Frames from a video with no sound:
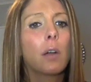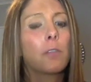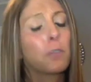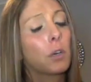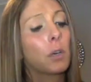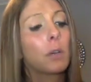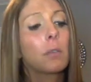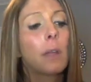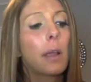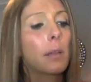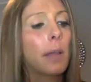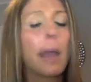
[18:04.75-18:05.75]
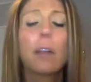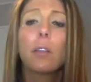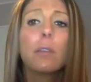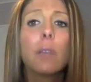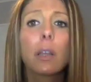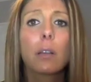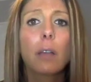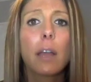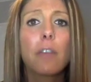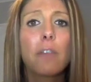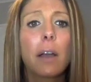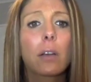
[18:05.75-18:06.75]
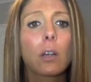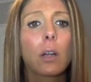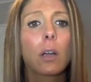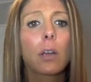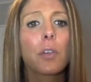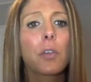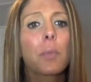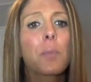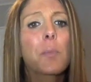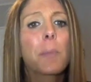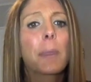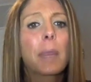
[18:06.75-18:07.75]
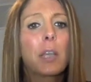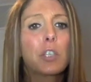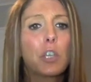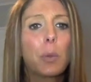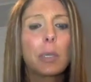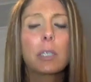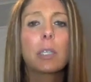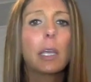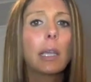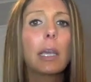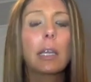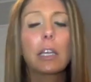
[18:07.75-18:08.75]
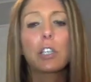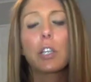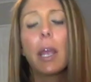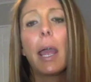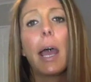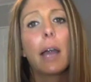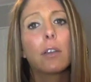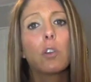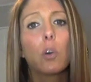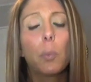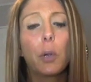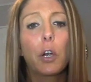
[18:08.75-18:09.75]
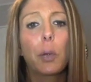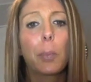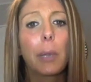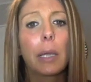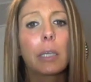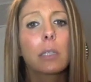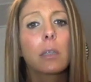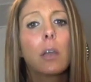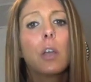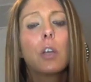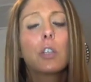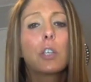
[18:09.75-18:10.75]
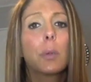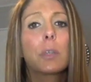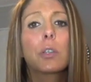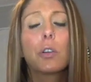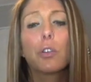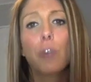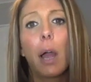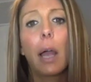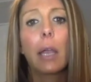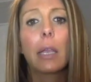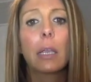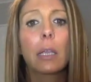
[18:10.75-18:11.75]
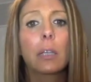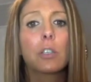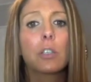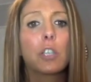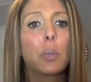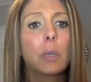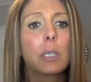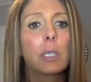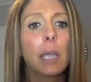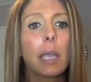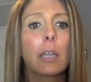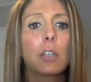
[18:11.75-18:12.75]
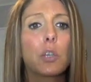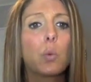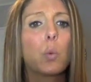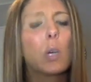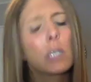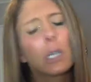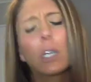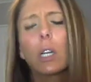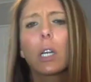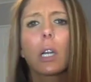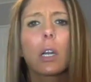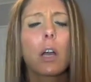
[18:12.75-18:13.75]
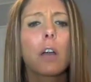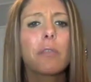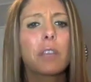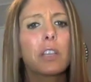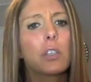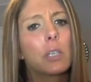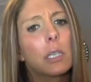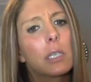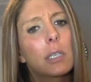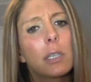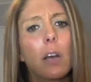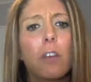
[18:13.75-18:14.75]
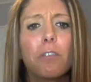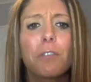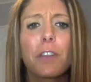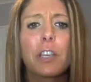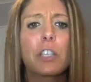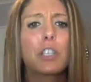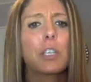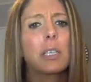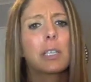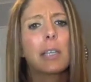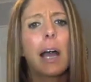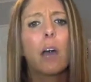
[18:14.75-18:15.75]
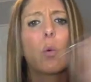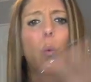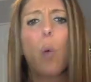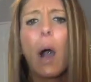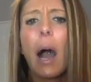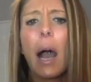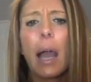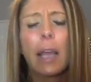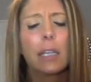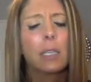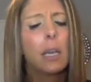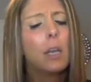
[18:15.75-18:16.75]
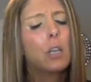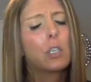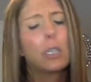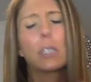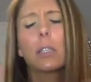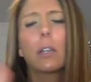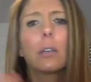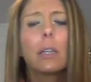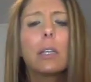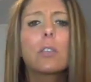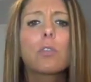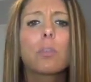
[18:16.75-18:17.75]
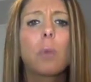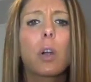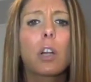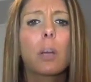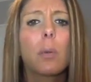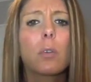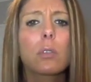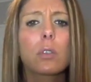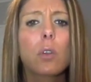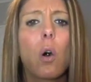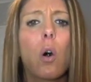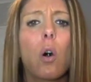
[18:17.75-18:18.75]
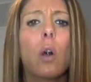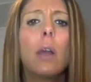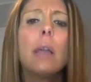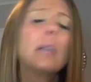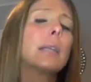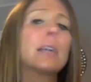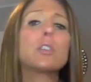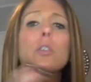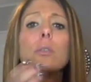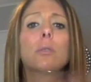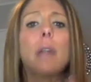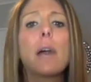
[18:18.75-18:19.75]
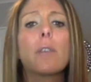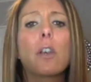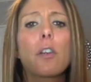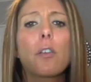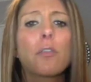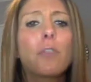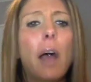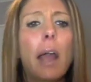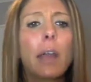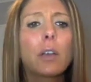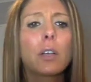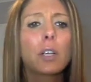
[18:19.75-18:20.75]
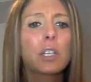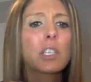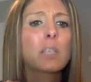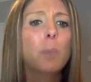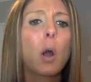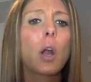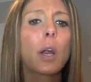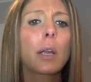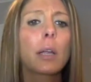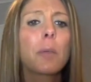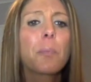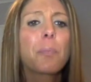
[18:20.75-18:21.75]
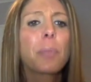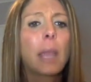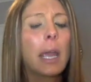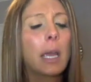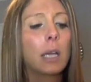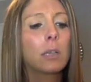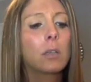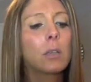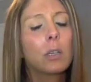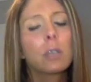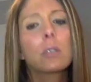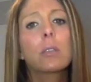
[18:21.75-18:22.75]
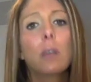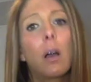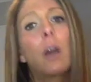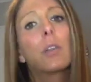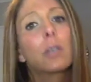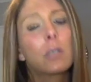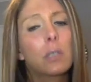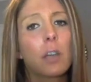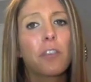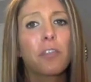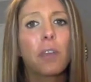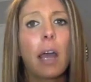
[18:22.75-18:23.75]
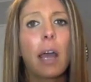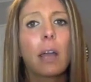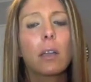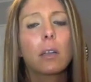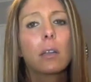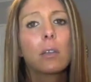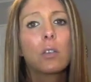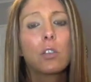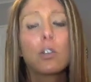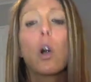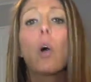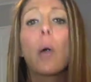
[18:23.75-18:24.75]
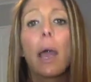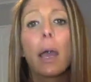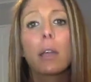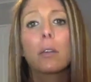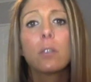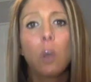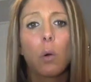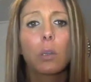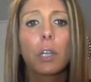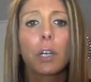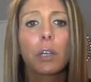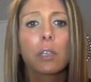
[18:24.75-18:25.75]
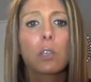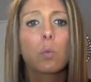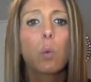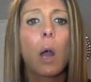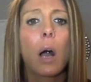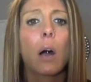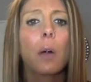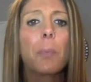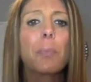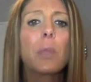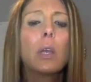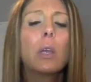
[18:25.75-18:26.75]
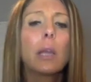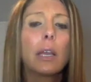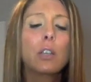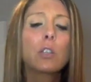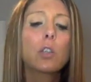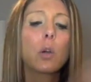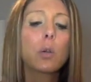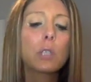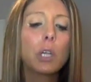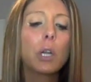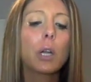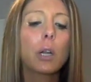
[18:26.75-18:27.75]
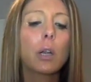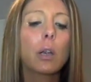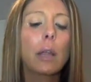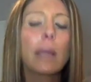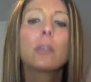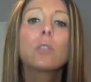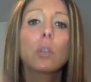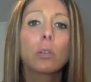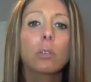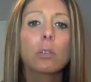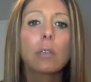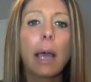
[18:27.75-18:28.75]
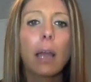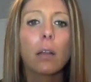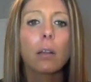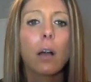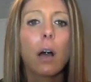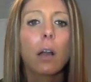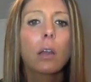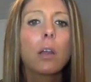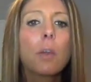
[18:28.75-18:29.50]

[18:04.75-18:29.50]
for living a life on Earth. She was thinking that she had no purpose. She was crying, and she was saying that she wasn't good enough, that she's selfish, she's not wise, she's the least remarkable soul, that she'll never find her spark. And there's other stuff that Joe had told her as well. It shows her internal dialogue.